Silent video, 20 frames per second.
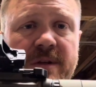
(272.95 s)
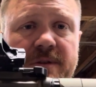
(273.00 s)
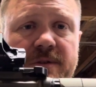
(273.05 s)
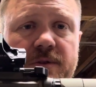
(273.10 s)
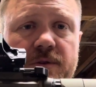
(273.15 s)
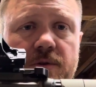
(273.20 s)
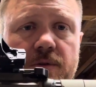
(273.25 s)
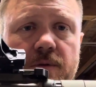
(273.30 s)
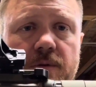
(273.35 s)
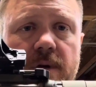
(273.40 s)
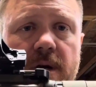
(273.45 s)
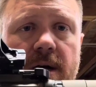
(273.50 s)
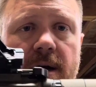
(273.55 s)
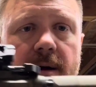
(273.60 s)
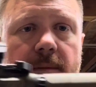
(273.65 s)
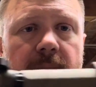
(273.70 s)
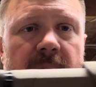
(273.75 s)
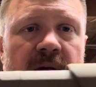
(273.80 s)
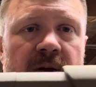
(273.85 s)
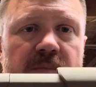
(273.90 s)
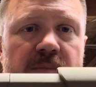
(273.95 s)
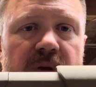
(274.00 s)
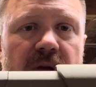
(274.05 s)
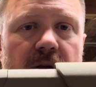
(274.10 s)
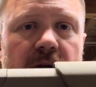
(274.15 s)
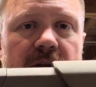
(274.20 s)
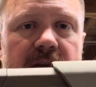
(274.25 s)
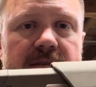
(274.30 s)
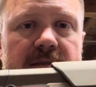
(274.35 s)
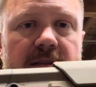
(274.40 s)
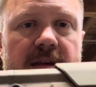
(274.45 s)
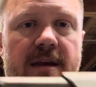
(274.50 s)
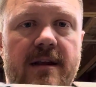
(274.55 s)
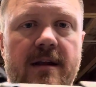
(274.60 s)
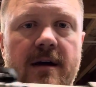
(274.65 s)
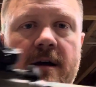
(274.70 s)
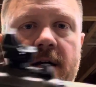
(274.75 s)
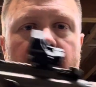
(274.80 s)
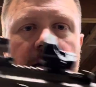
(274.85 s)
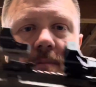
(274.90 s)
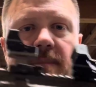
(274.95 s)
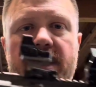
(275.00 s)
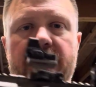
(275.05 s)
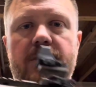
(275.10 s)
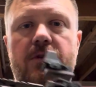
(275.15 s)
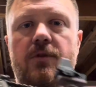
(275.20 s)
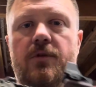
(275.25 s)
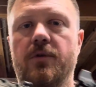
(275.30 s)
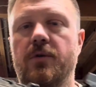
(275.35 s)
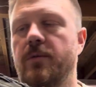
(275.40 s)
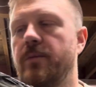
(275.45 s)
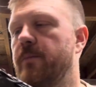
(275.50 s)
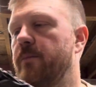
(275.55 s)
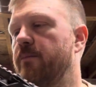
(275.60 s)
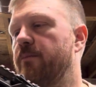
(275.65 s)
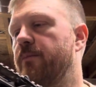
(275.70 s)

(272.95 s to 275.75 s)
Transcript: to mount a PRS Lite on my new